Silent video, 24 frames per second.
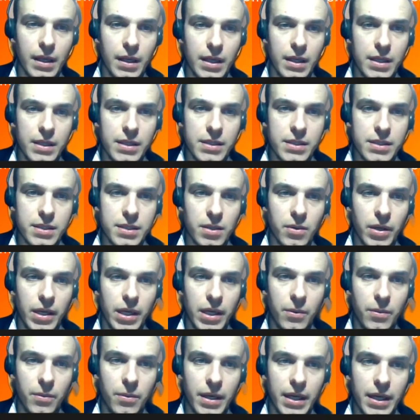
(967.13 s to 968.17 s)
So
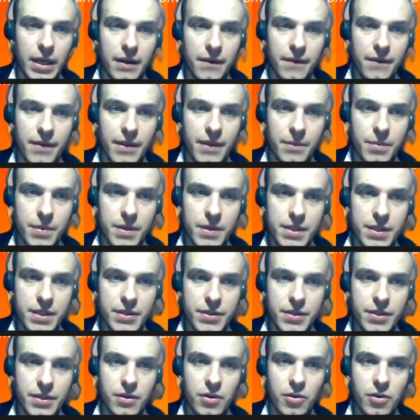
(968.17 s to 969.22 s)
here we have the
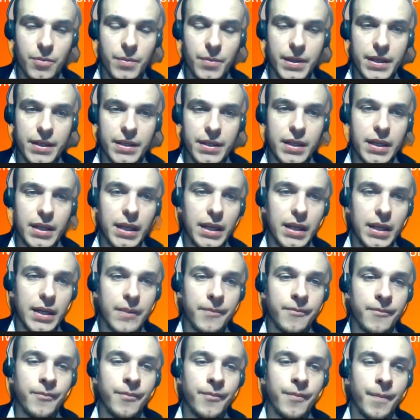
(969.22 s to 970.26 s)
position opened
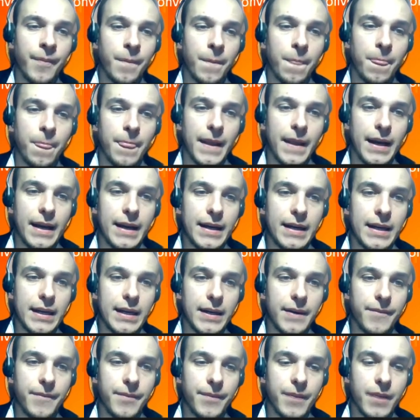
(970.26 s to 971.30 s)
in
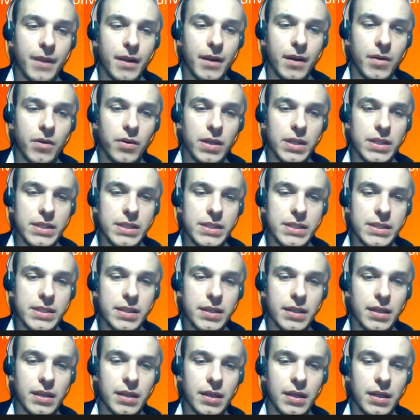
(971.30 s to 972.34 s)

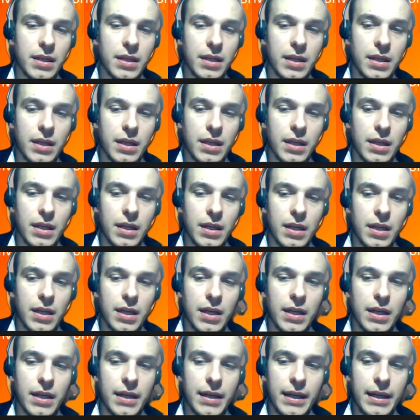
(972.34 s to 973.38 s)
August,
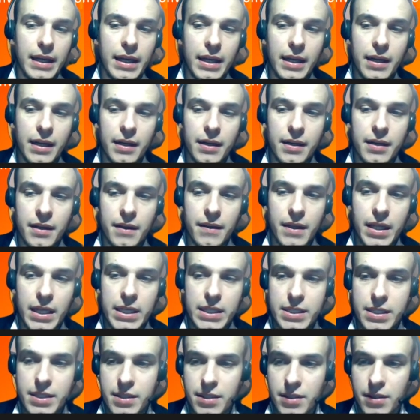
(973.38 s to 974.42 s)
and
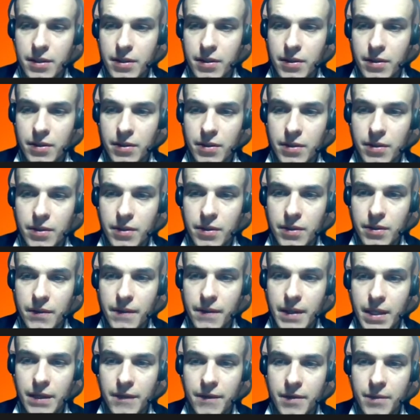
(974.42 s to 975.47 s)
that's all of
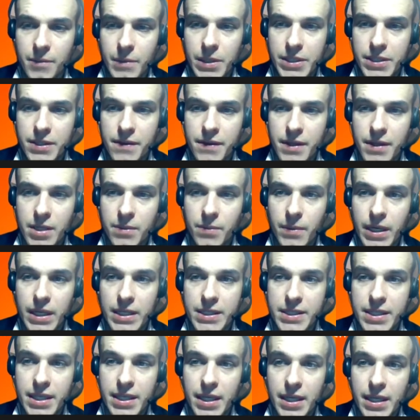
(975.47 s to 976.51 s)
the information that we can
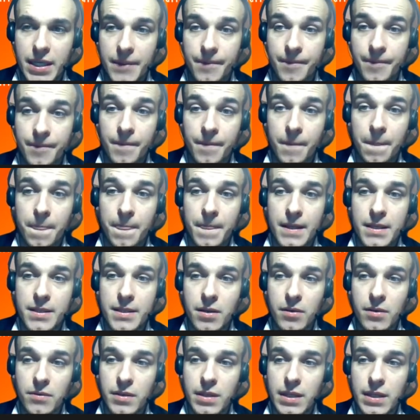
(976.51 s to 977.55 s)
see here.
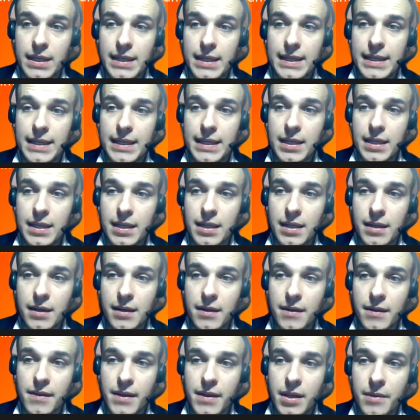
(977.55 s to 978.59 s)
So
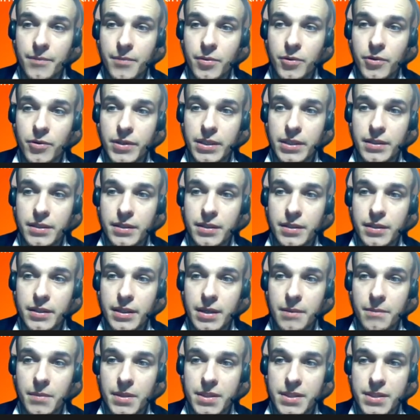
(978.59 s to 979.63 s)
the important
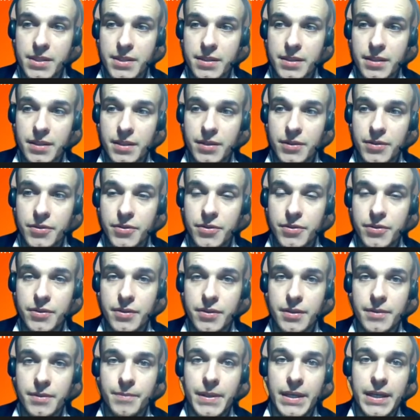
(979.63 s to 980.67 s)
numbers you
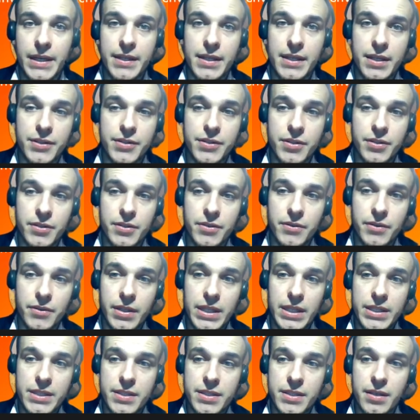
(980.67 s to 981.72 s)
should pay attention to
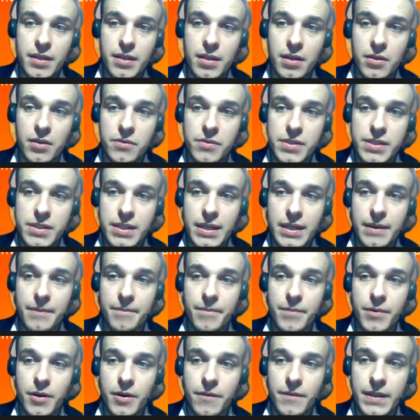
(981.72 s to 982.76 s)
is closed
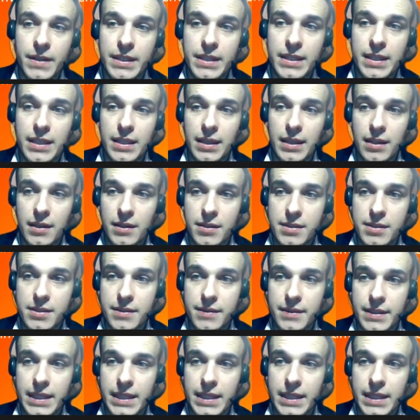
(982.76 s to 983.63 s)
profit loss.